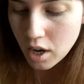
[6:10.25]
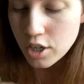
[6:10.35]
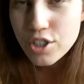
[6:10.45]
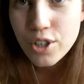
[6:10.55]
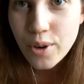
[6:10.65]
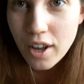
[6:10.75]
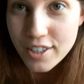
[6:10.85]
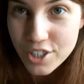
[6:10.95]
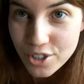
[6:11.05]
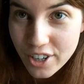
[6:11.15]
So I'll
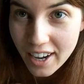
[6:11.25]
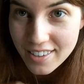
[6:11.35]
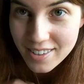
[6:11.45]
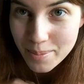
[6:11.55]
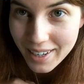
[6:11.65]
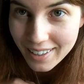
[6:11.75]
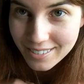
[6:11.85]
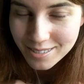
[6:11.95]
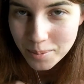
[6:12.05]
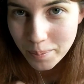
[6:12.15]
see you guys in a minute.
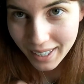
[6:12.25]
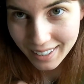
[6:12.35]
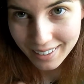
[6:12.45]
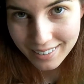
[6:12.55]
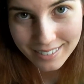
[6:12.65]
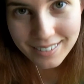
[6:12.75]
Bye!